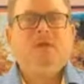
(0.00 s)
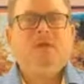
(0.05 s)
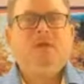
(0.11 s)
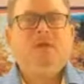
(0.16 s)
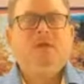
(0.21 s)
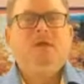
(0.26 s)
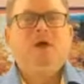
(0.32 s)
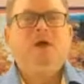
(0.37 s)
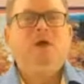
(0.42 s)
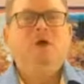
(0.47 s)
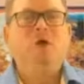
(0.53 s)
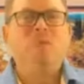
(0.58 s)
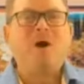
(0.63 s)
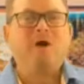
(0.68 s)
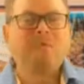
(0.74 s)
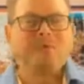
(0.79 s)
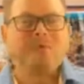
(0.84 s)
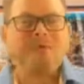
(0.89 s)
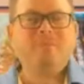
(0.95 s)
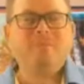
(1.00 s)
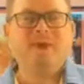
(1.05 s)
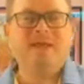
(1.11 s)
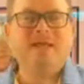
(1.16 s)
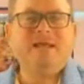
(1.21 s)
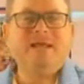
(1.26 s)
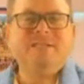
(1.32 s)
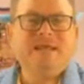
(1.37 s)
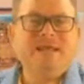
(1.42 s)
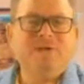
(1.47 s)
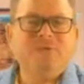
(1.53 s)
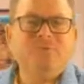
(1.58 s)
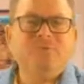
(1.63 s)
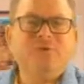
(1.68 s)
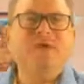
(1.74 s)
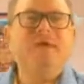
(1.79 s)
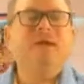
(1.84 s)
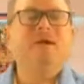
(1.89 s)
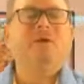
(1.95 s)
Hello, welcome everybody. It's Adon
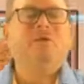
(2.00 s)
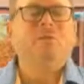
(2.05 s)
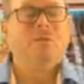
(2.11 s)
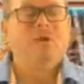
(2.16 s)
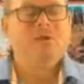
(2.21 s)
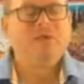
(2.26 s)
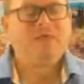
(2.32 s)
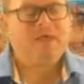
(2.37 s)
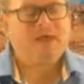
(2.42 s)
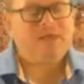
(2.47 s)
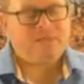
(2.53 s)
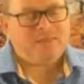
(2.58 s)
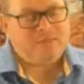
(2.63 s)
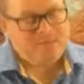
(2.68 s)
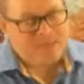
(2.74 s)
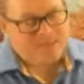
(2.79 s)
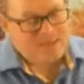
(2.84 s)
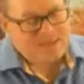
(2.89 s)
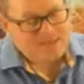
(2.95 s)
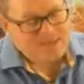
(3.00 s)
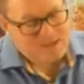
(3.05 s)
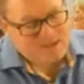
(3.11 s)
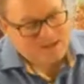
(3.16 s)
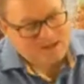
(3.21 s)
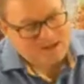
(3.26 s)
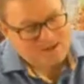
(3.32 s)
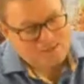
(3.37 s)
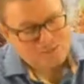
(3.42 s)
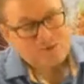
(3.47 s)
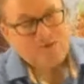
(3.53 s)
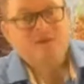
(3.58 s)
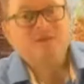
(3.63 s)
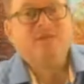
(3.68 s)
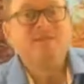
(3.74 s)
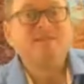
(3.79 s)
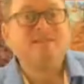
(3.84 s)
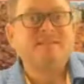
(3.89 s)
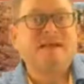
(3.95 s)
Rigg here with
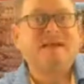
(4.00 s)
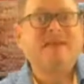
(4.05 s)
the second